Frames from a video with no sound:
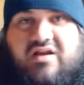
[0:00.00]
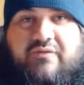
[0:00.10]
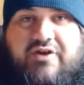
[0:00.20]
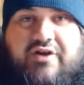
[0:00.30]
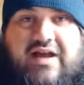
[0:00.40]

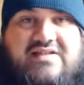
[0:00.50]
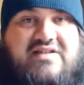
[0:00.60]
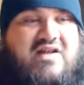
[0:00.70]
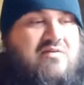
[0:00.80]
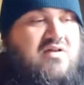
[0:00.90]
For you guys
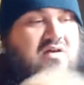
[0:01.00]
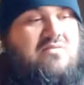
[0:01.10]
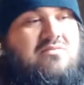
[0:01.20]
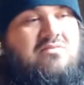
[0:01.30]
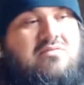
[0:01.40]
that don't
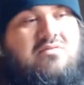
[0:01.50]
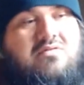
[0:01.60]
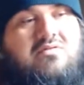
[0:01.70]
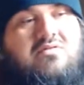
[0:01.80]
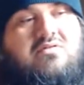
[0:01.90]
know,
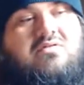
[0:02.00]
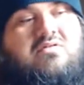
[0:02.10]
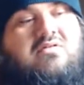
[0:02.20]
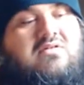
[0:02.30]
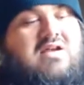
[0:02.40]

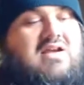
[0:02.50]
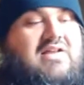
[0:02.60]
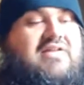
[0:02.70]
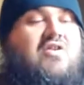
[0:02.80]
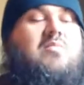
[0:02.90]
I
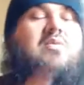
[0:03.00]
got two